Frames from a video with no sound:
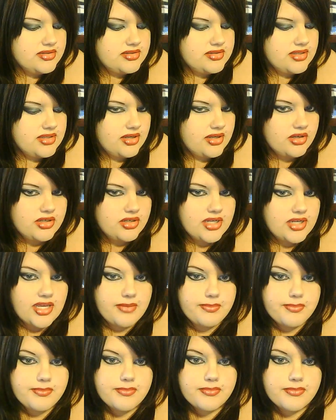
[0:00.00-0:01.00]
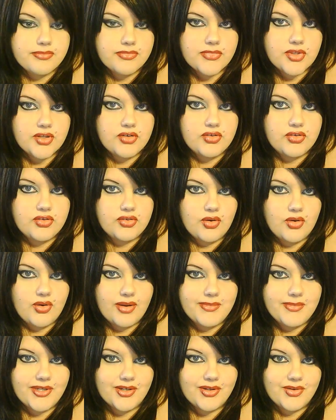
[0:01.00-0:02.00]
say her name, so
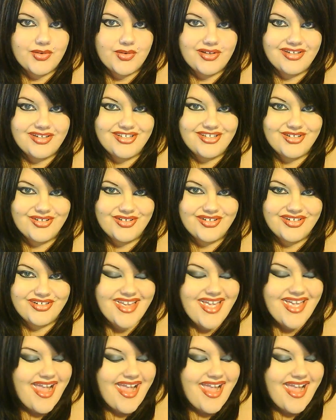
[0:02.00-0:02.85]
I'm not going to.